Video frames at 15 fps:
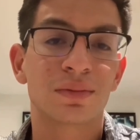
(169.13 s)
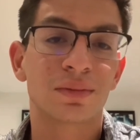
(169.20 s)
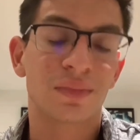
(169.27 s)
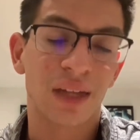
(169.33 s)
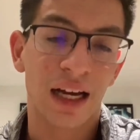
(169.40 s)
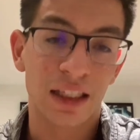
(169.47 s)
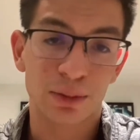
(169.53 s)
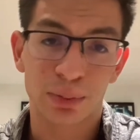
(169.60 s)

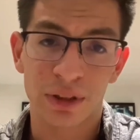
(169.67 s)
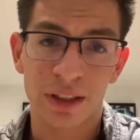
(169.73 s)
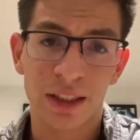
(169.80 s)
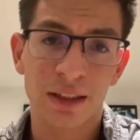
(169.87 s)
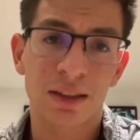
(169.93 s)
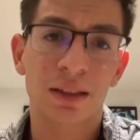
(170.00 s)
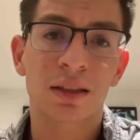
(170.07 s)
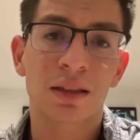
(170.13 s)
As
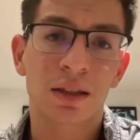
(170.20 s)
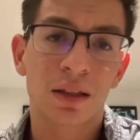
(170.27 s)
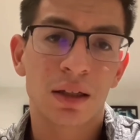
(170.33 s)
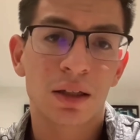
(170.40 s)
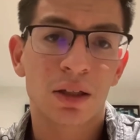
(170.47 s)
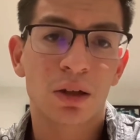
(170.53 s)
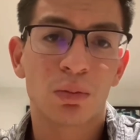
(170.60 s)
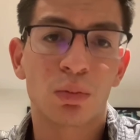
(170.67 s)
predicted,
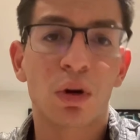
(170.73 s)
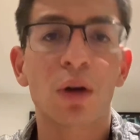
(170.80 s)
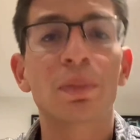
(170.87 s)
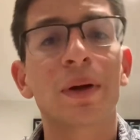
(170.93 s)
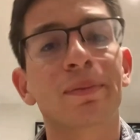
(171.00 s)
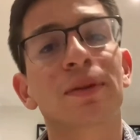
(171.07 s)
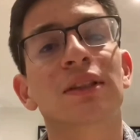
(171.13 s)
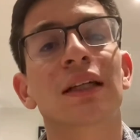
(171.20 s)
more
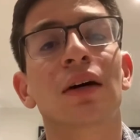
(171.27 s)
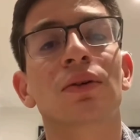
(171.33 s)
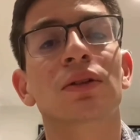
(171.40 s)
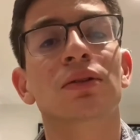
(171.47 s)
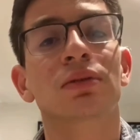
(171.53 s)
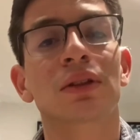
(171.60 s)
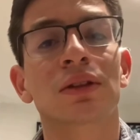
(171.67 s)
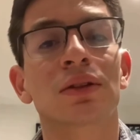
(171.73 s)
paper towels
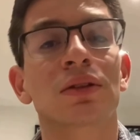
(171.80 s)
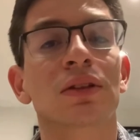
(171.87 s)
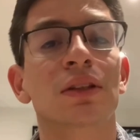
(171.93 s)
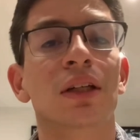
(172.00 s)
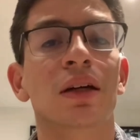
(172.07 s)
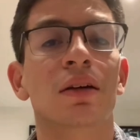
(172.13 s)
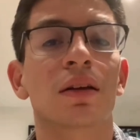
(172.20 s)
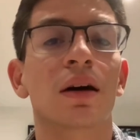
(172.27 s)
were used
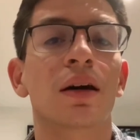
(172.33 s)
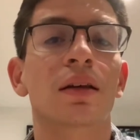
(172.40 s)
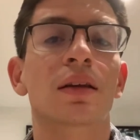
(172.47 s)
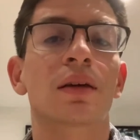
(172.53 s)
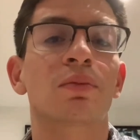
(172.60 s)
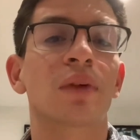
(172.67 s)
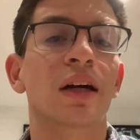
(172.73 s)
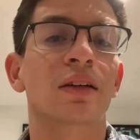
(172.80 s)
than cloth
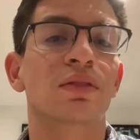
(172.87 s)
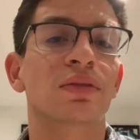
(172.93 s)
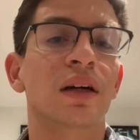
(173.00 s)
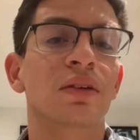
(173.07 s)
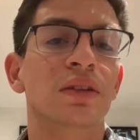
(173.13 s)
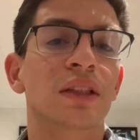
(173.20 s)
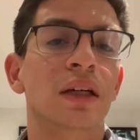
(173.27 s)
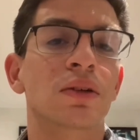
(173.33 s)
and
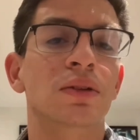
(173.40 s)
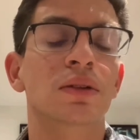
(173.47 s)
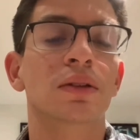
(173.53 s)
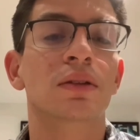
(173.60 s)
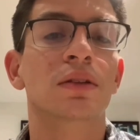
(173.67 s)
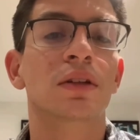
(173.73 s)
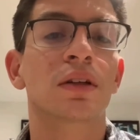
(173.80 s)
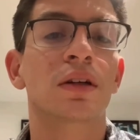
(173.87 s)
microfiber towels,
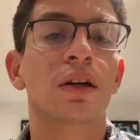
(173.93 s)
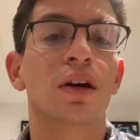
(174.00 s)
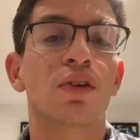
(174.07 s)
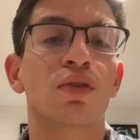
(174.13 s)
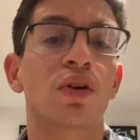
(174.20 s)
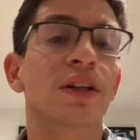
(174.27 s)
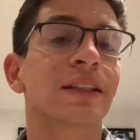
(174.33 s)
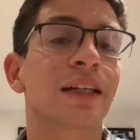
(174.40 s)

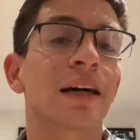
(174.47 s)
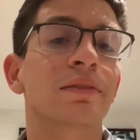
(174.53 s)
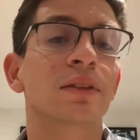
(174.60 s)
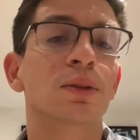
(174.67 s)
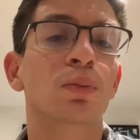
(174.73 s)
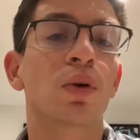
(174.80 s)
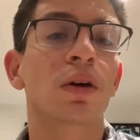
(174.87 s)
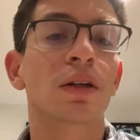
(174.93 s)
4 times
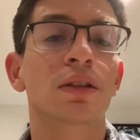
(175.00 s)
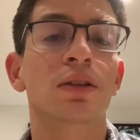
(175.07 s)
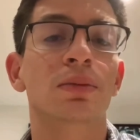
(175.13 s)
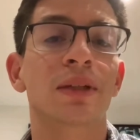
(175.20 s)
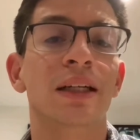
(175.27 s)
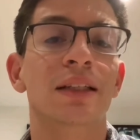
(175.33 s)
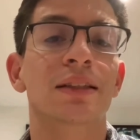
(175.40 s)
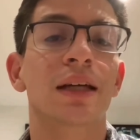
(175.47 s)
more to be
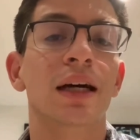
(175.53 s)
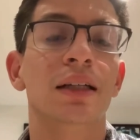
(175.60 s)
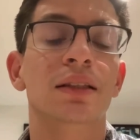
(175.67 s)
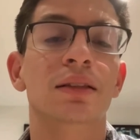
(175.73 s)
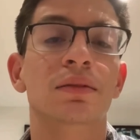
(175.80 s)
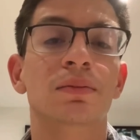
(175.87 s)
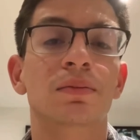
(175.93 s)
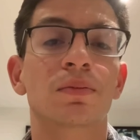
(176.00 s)
exact.
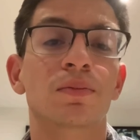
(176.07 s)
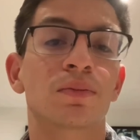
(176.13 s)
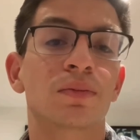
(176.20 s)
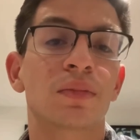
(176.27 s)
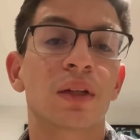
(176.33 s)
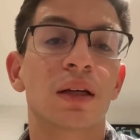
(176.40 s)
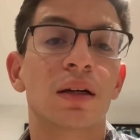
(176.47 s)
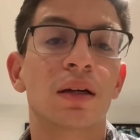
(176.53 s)

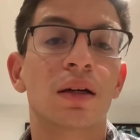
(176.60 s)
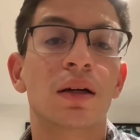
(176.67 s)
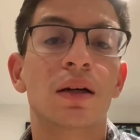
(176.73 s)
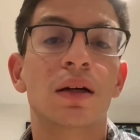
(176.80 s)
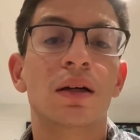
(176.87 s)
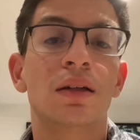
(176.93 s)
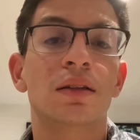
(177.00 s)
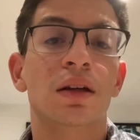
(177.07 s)

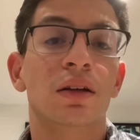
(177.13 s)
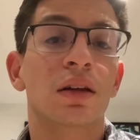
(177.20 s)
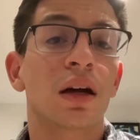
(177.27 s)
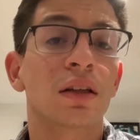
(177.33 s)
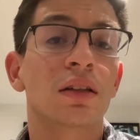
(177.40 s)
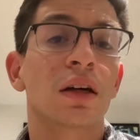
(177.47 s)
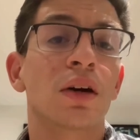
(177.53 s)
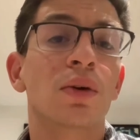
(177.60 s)
The
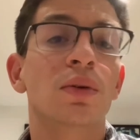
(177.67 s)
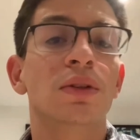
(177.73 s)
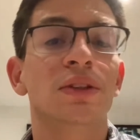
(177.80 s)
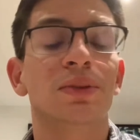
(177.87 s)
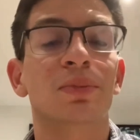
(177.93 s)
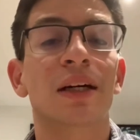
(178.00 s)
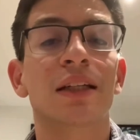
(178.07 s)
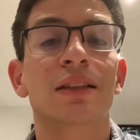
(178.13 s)
cloth towel was the
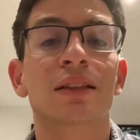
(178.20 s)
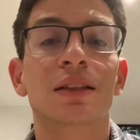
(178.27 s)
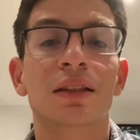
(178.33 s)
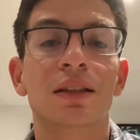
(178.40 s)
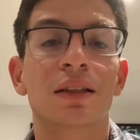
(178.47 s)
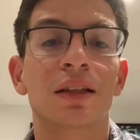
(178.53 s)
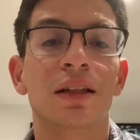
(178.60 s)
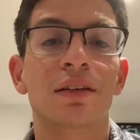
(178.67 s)
best,
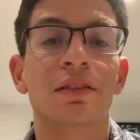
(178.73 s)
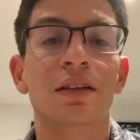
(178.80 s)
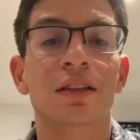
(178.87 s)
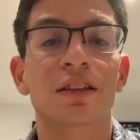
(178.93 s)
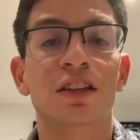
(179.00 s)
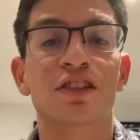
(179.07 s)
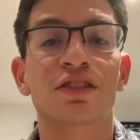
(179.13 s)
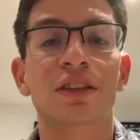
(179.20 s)
leaving the
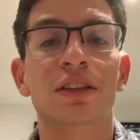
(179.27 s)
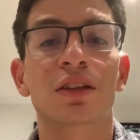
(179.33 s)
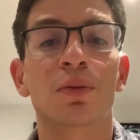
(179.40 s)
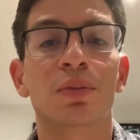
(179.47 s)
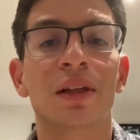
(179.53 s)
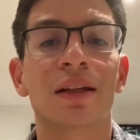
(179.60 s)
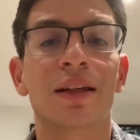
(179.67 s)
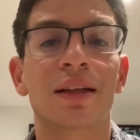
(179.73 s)
surface
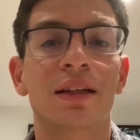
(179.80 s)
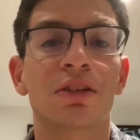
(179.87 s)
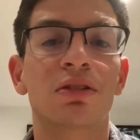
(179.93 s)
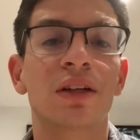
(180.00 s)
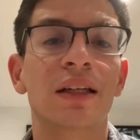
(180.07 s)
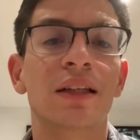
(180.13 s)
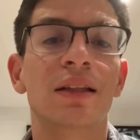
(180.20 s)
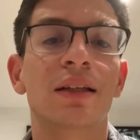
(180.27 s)
completely
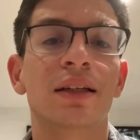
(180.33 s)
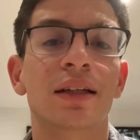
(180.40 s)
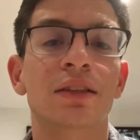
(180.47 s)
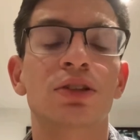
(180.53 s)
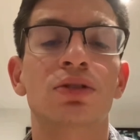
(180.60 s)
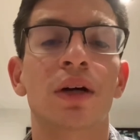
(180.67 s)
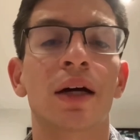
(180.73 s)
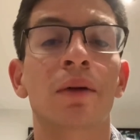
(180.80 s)
clean and
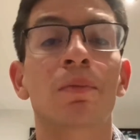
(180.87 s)
dry,